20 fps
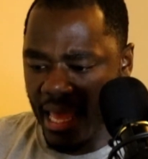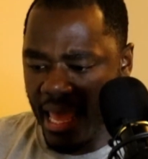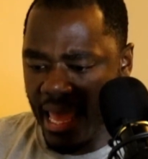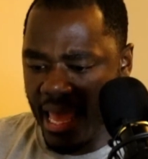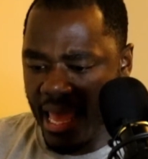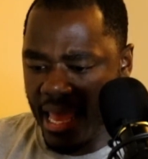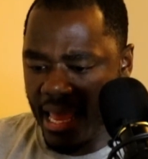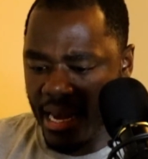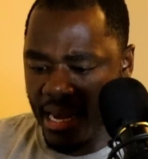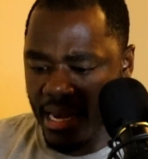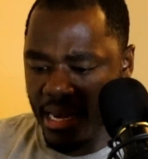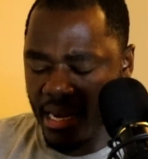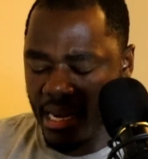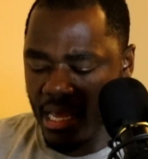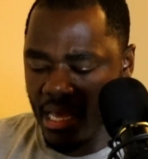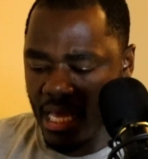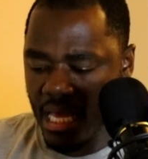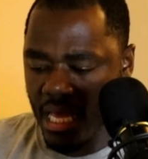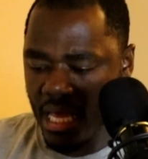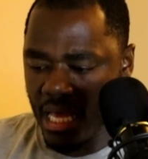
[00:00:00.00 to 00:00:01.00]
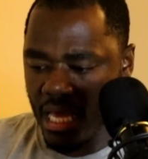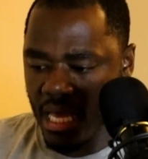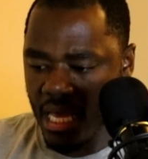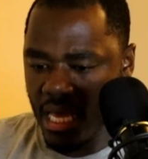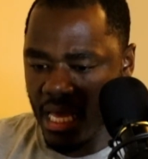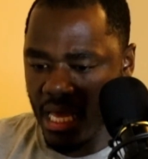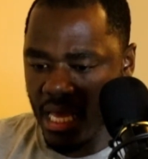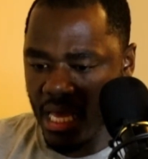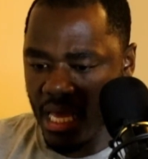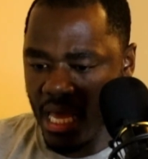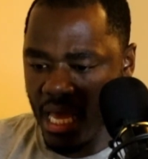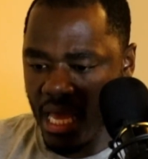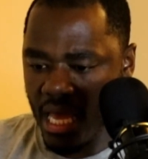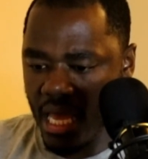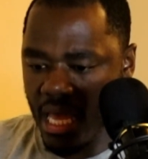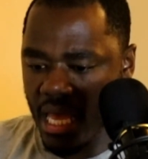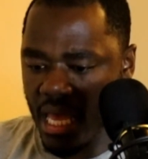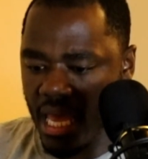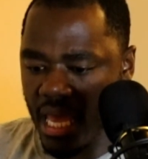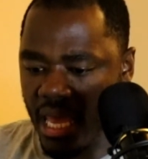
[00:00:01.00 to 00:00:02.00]
And
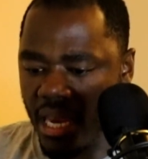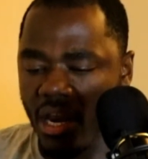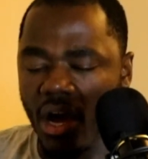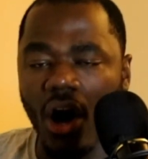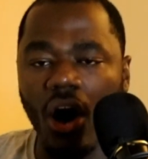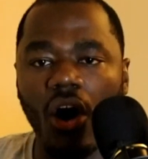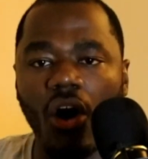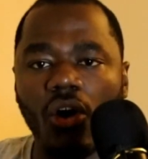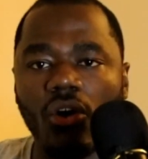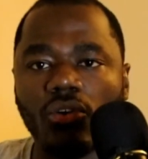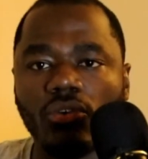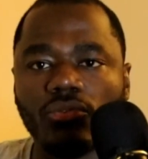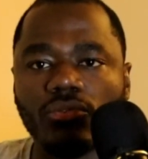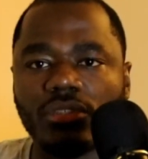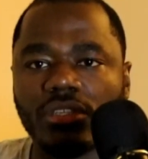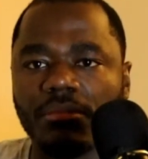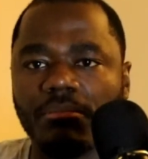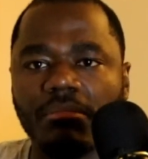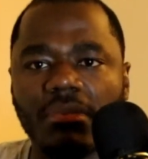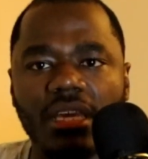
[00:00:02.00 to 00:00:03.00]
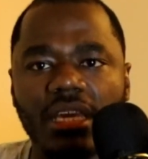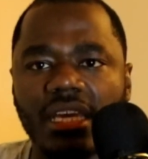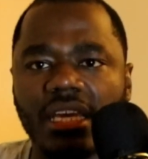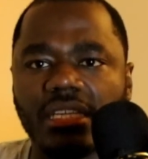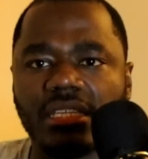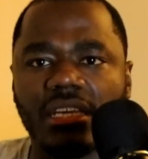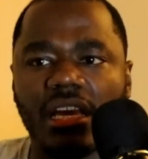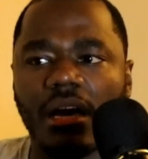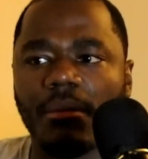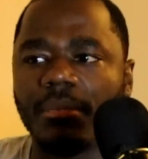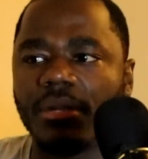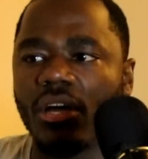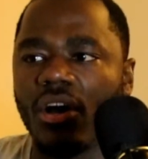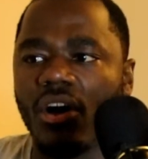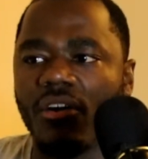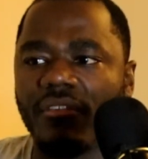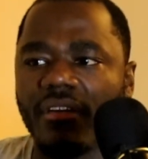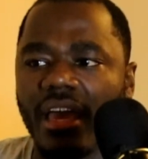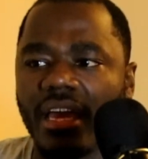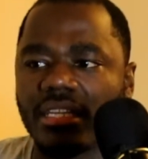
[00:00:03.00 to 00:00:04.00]
it all, to me, is coming
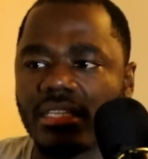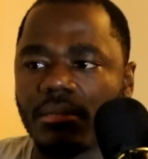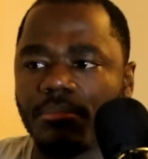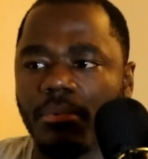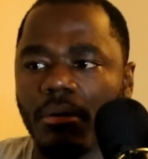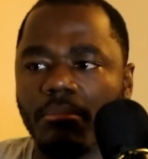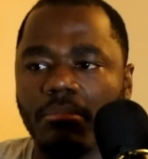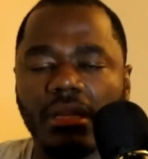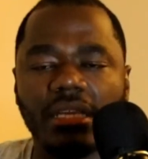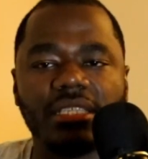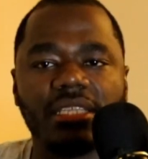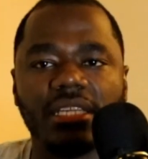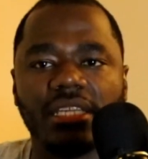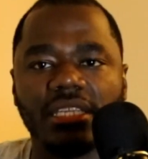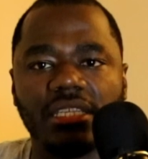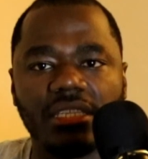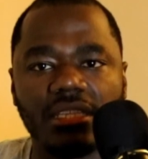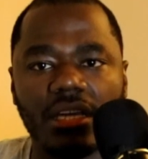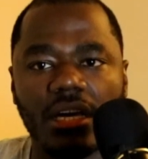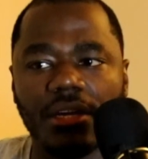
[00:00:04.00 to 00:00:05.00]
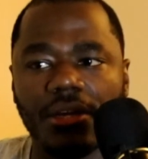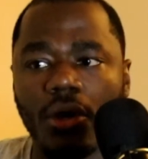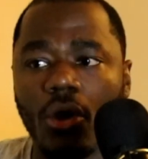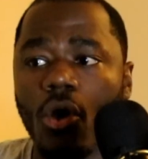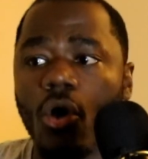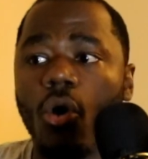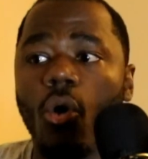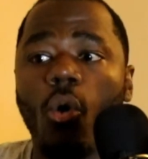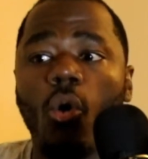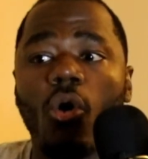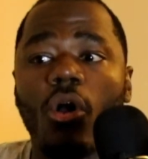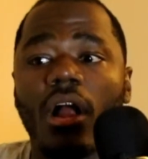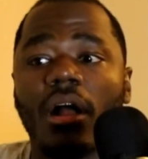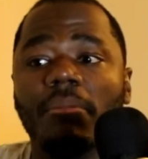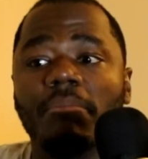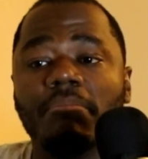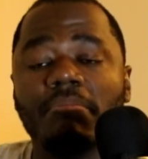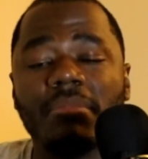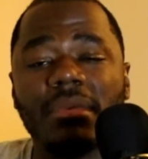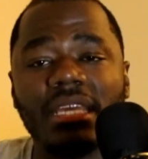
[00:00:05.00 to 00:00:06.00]
off as a publicity stunt or
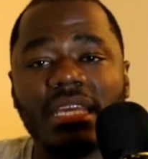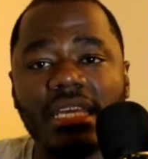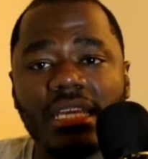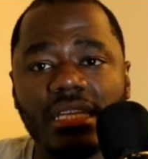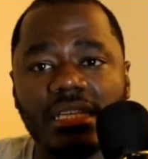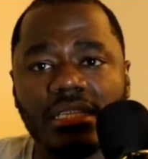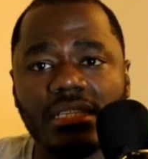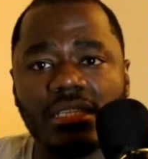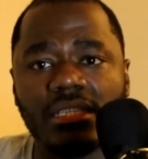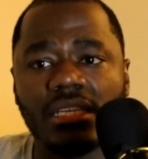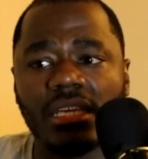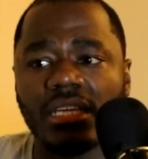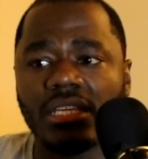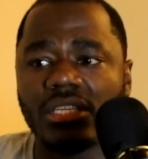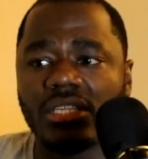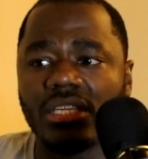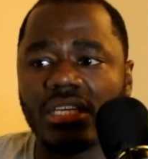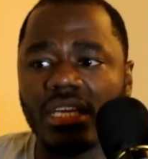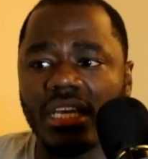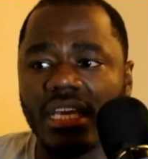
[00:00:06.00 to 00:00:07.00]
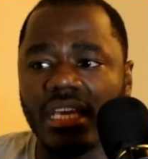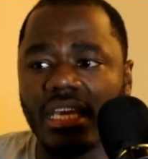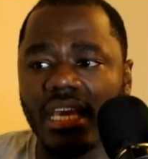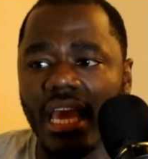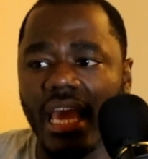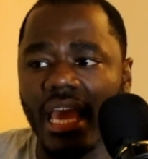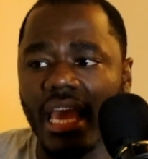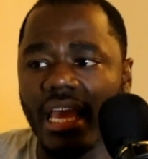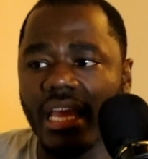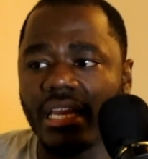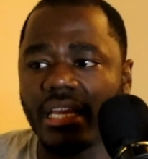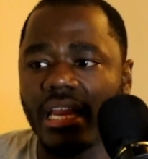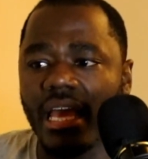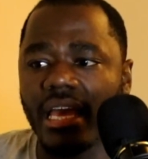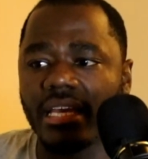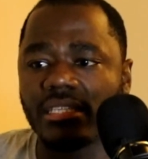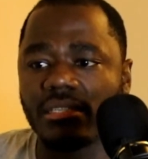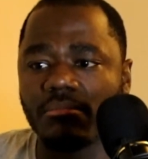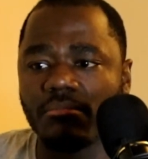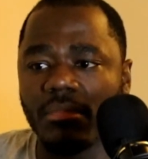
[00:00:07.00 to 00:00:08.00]
a means to gain
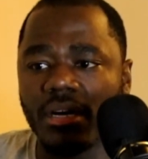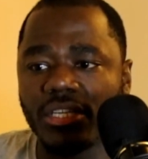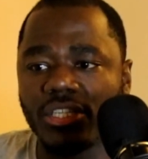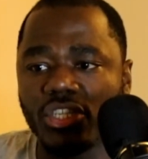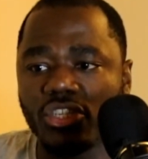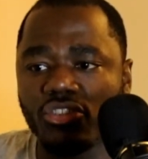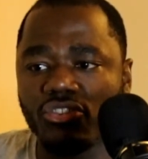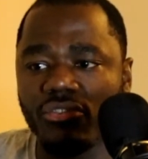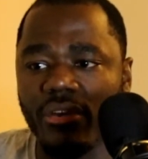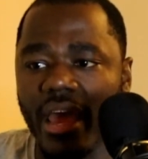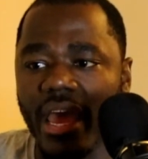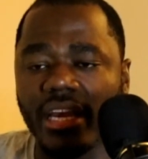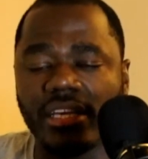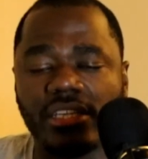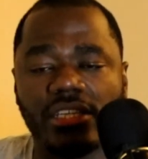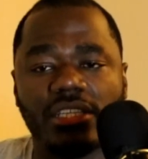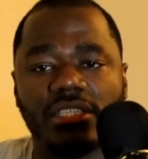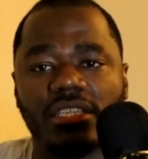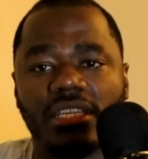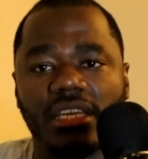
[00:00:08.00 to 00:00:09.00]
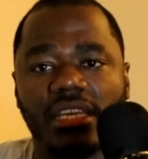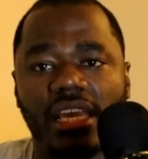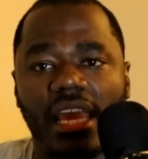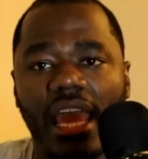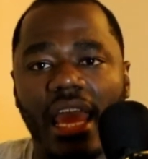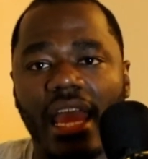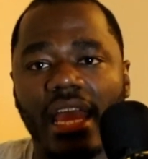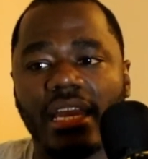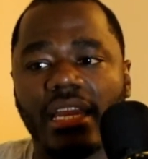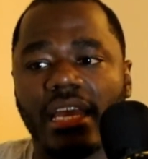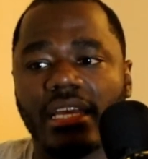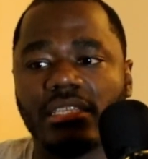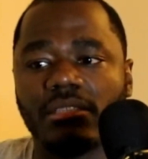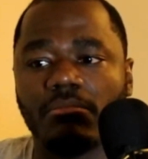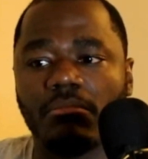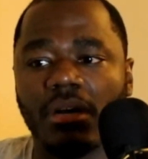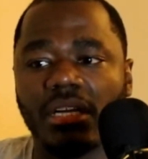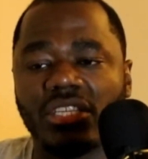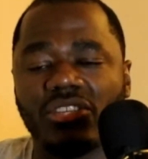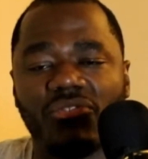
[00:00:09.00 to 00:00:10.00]
as much traction, to gain as
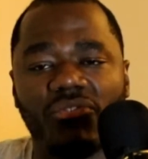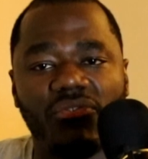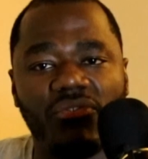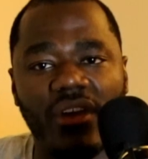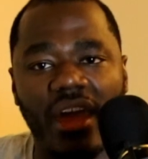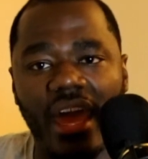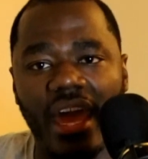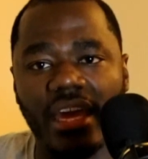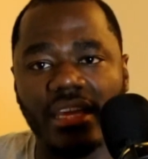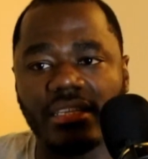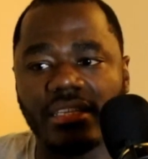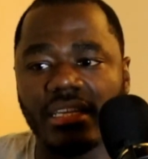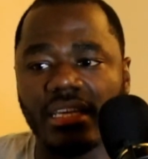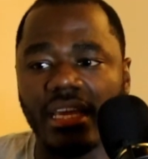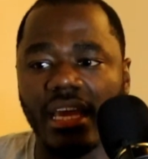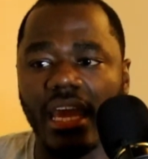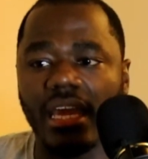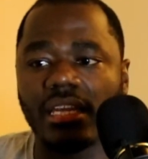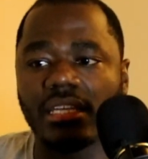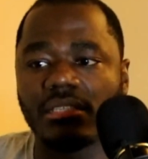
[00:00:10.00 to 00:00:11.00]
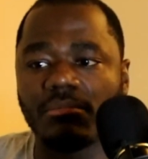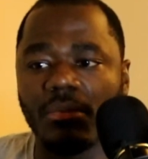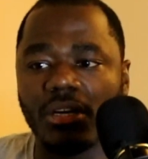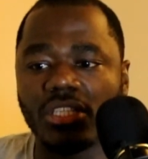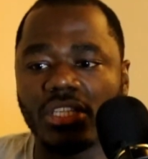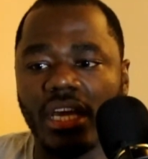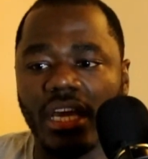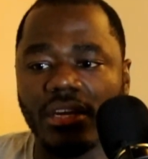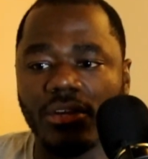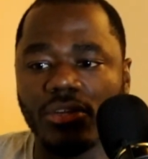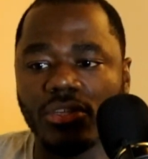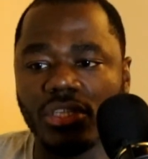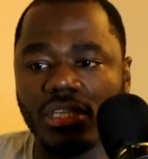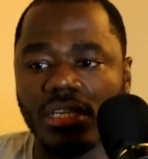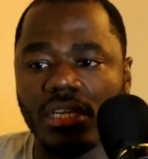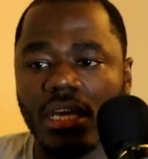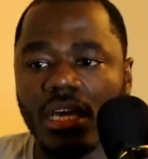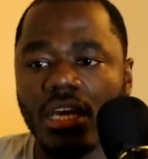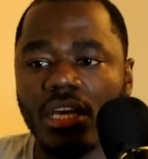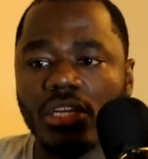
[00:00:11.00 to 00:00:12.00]
much fans, to gain as much
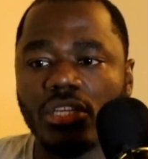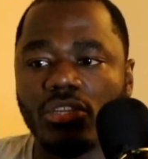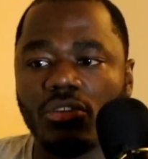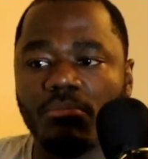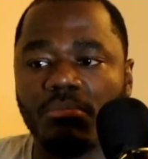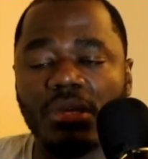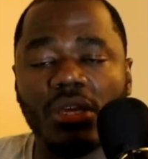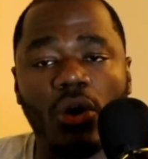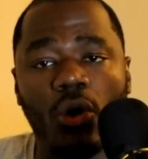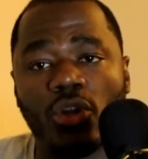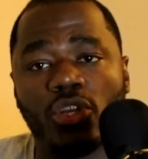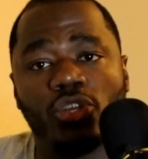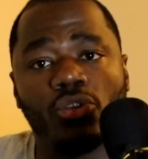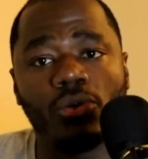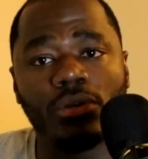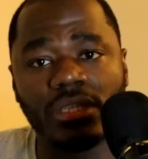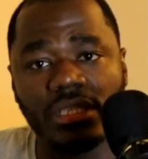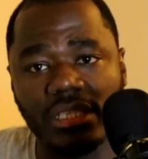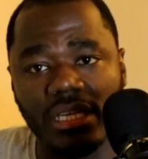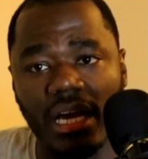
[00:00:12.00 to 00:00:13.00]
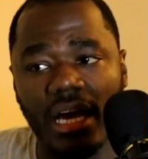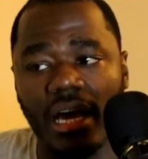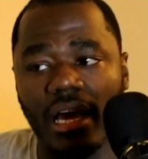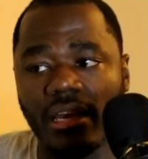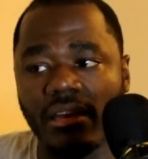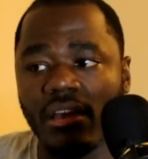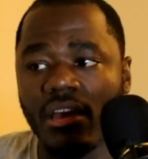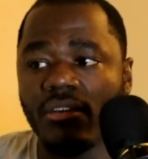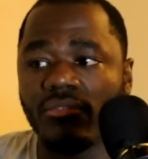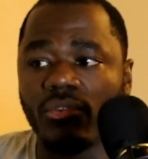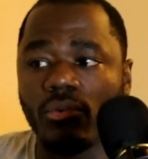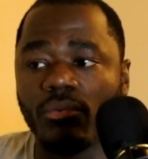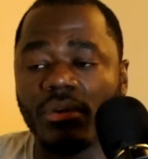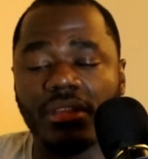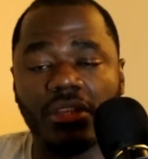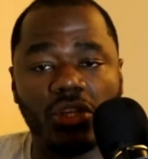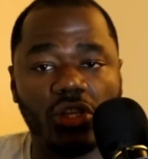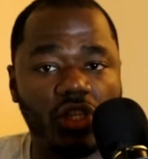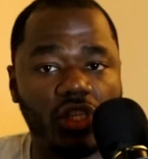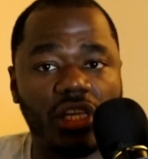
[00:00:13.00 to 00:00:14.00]
energy to be on your side for
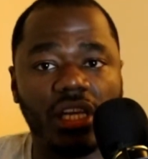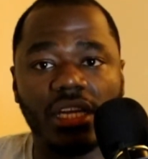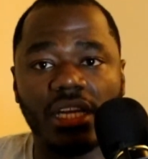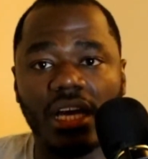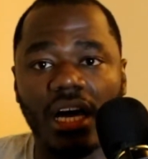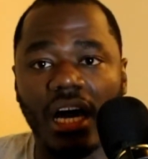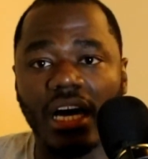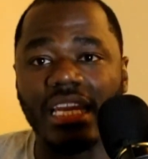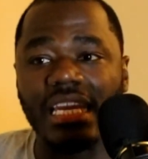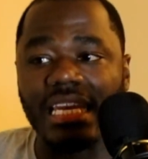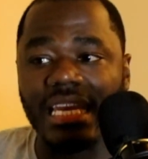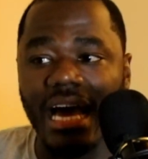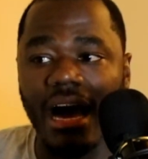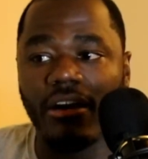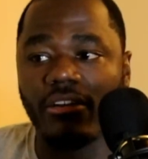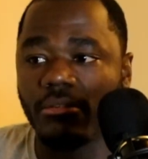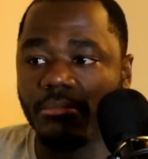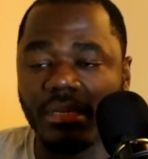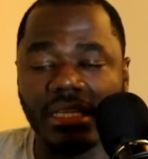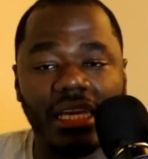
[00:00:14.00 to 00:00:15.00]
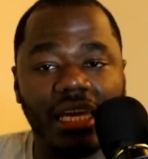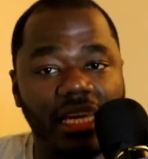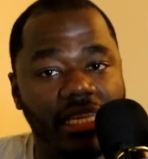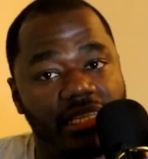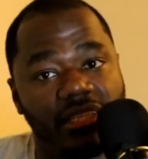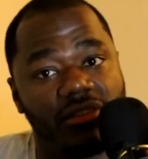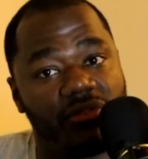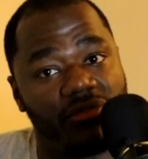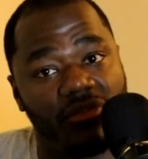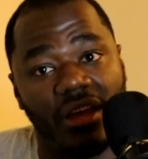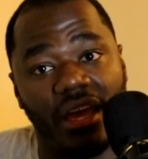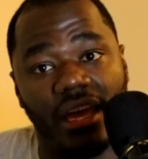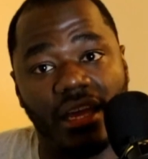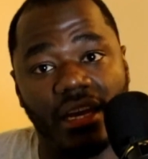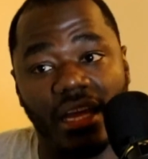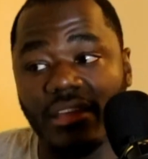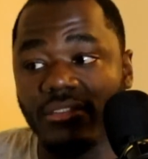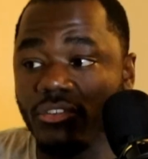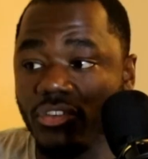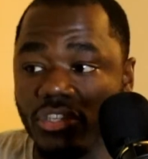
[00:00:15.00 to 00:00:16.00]
when the shit undoubtedly hits the fan.
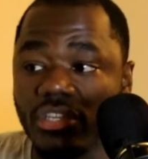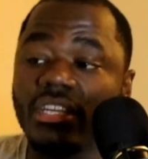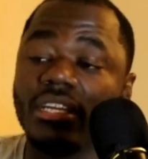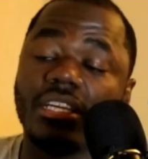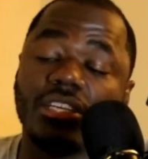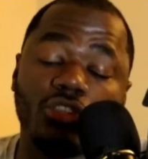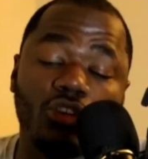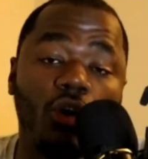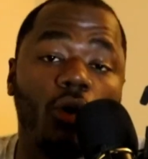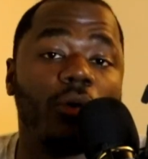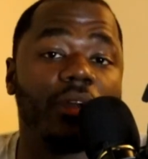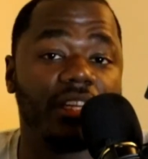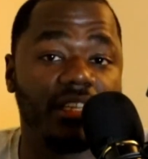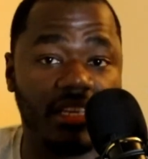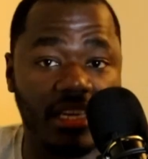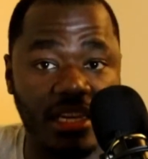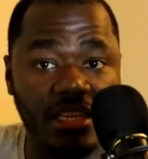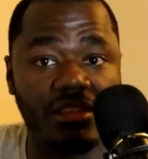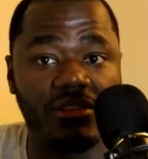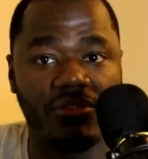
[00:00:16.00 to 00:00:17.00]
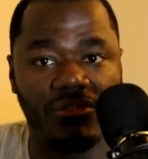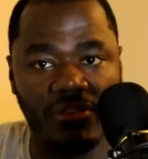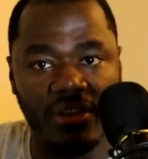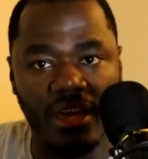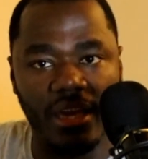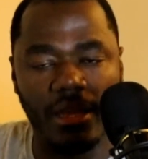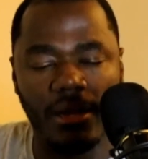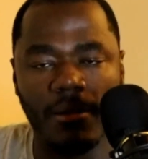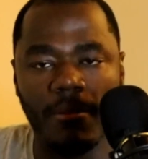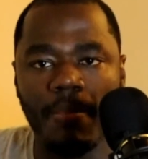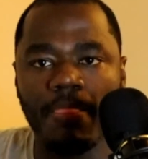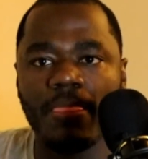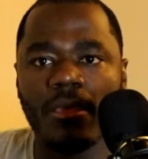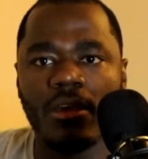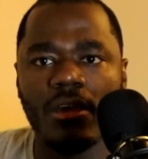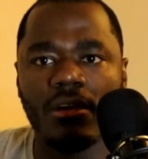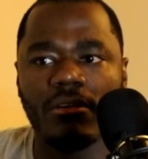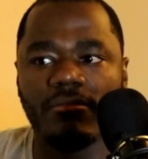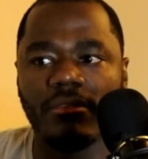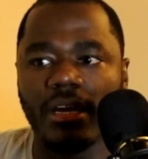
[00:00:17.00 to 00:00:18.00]
And the shit is going to hit the fan,
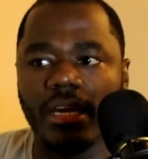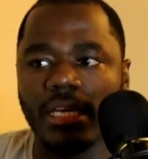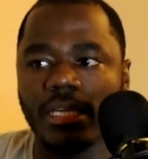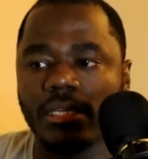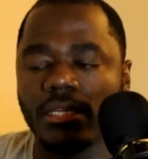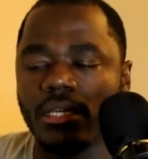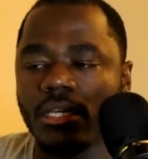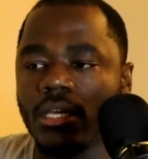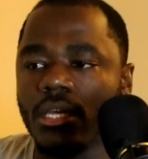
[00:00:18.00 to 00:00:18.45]
right?